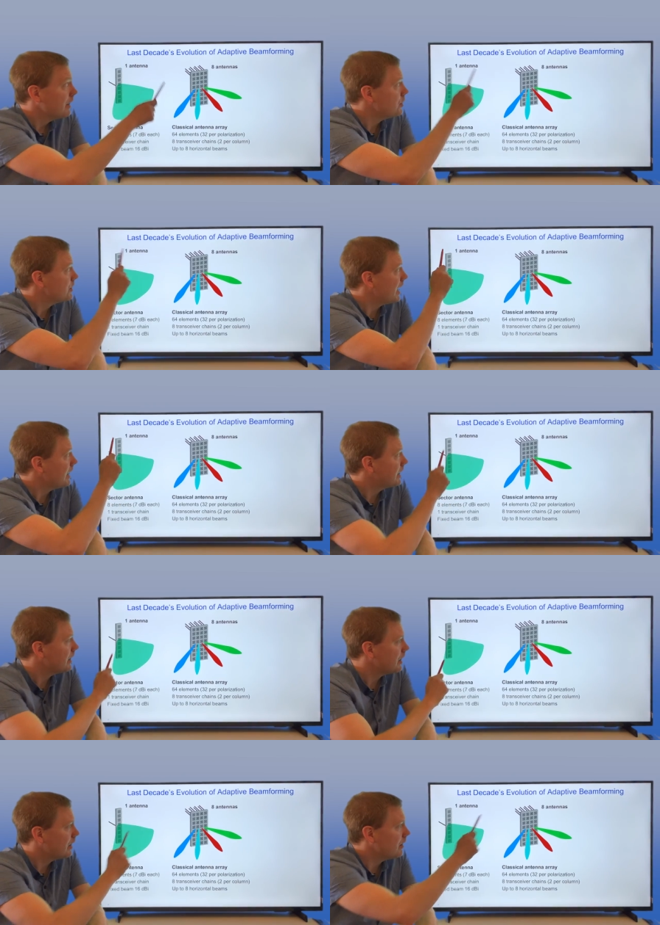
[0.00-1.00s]
You take
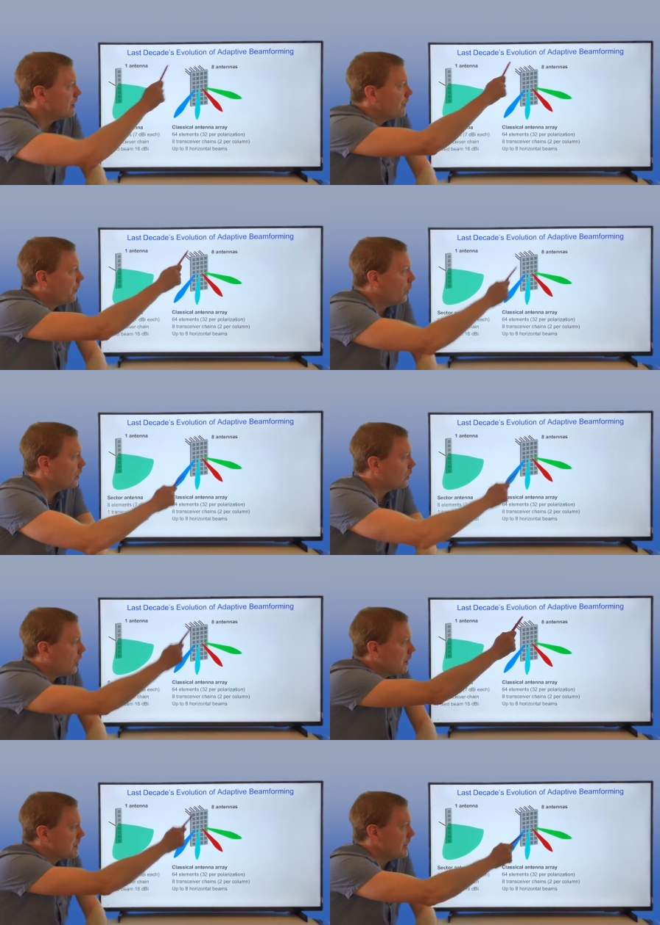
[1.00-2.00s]
4
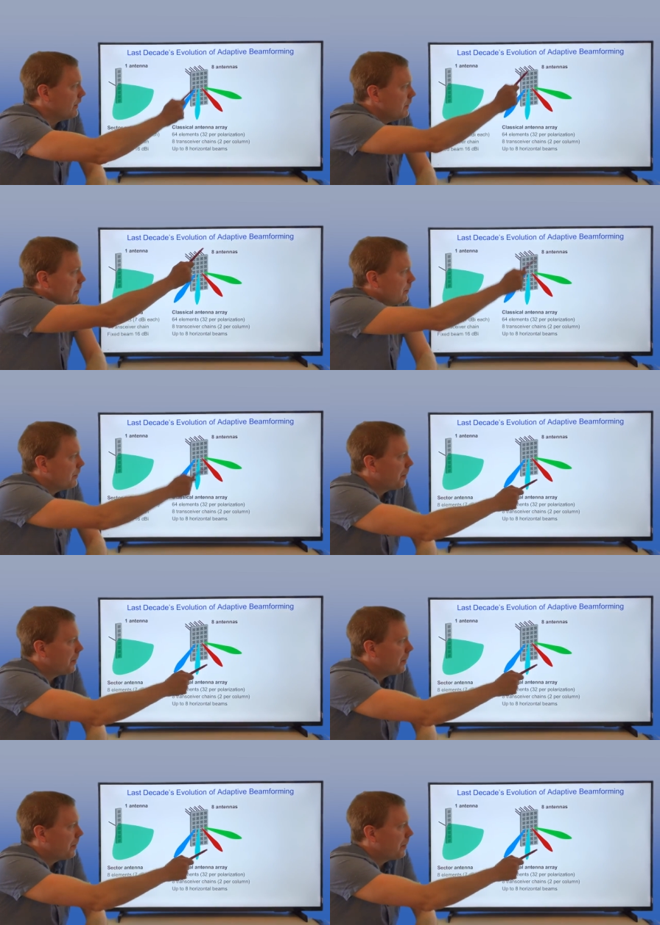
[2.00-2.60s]
columns of them,